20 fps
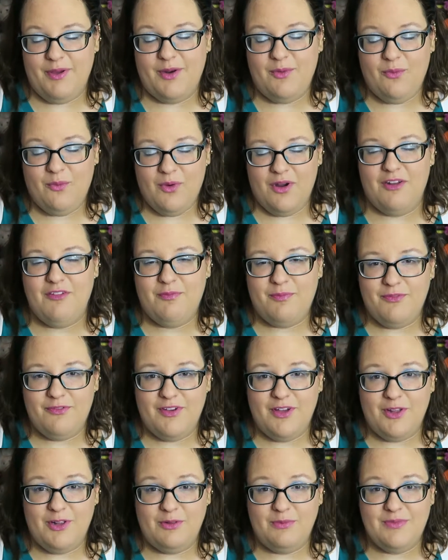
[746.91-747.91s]
but one of the
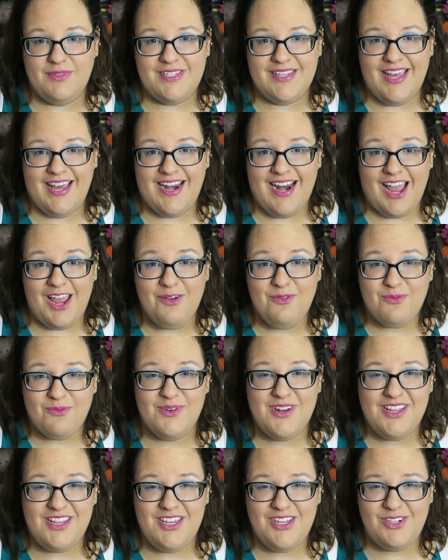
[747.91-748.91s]
films that I
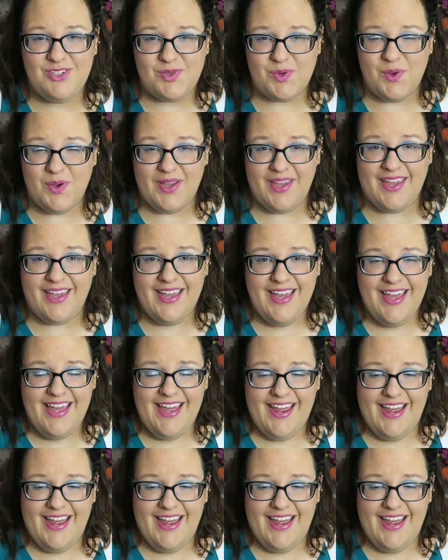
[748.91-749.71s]
really enjoy